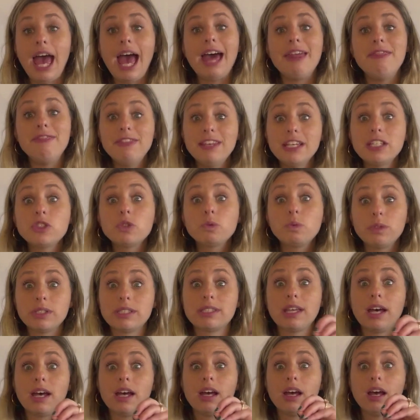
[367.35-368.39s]
And this
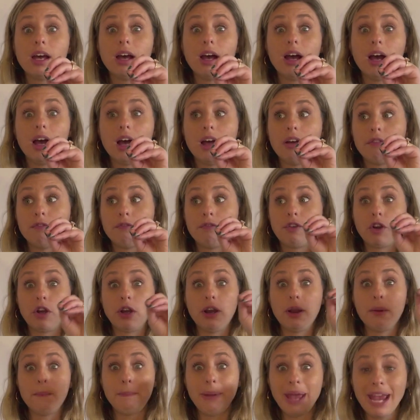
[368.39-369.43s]
was
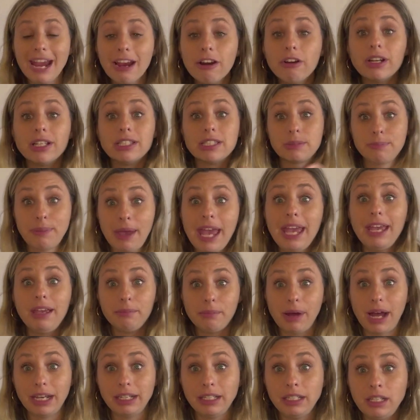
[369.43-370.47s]
for parents paying
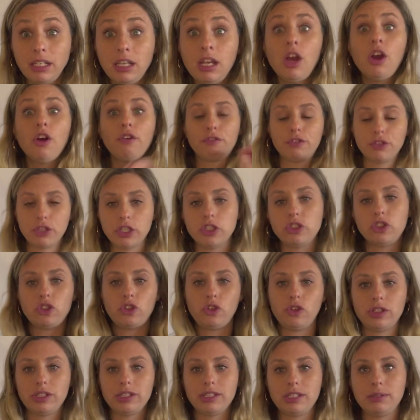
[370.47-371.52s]
money for these
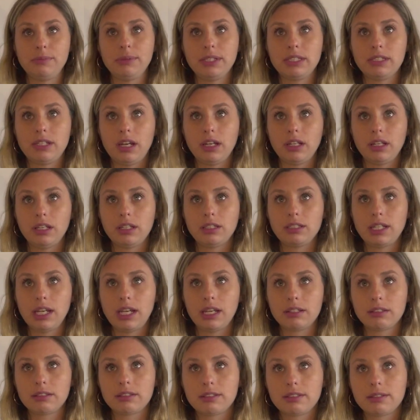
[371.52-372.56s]
students to be studying
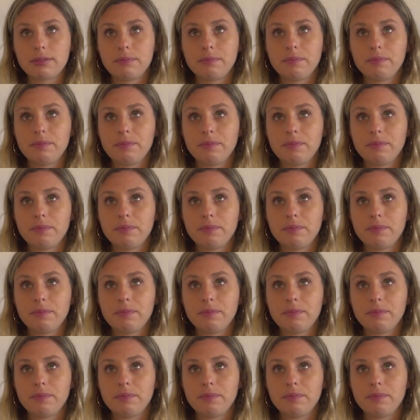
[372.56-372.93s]
dance.